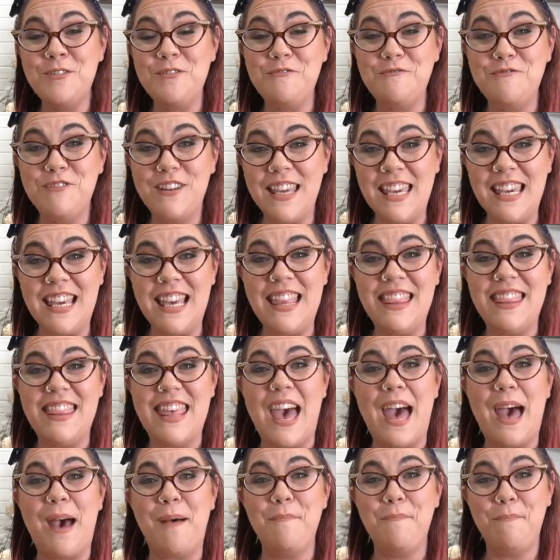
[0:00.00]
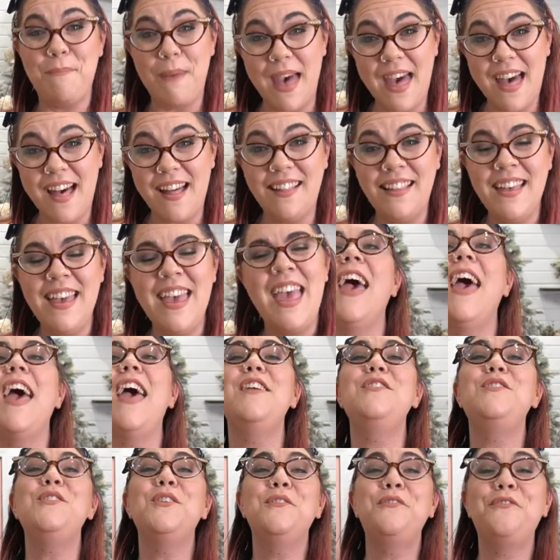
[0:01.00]
ring that bell.
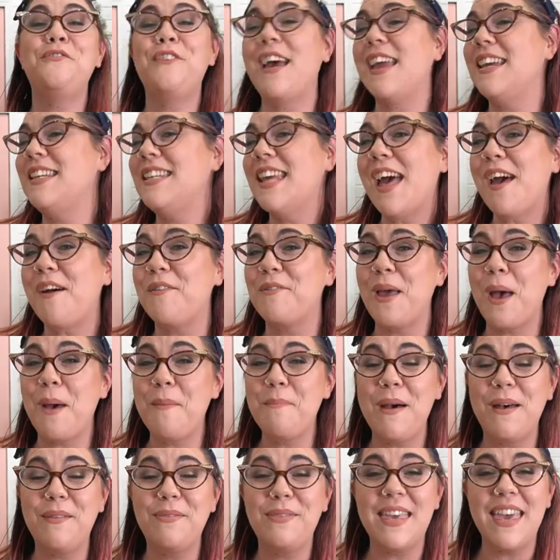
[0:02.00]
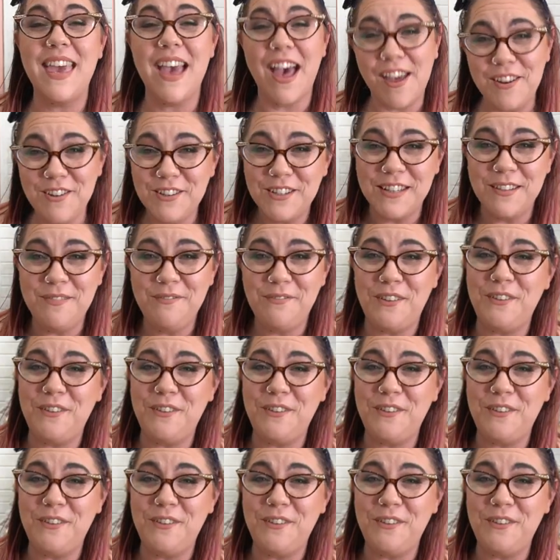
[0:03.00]
And to find out about the one hundred